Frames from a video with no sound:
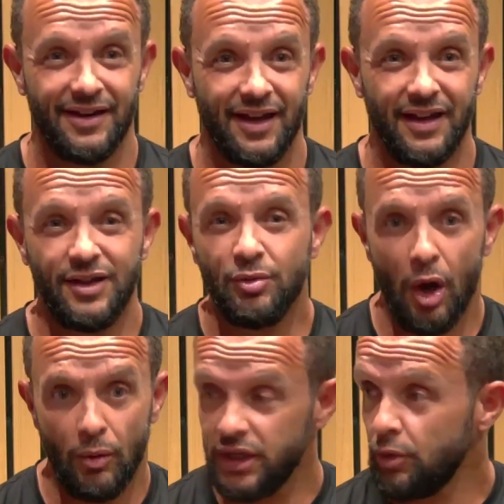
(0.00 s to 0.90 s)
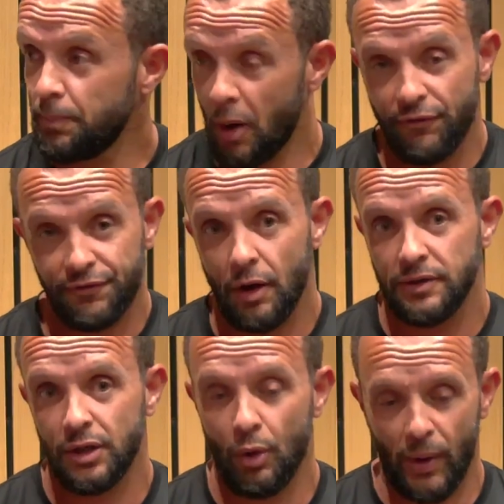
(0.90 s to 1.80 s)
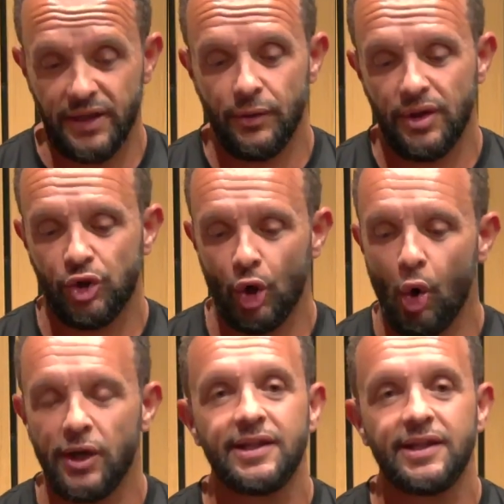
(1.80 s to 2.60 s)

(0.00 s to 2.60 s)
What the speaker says: And you both know, when you enjoy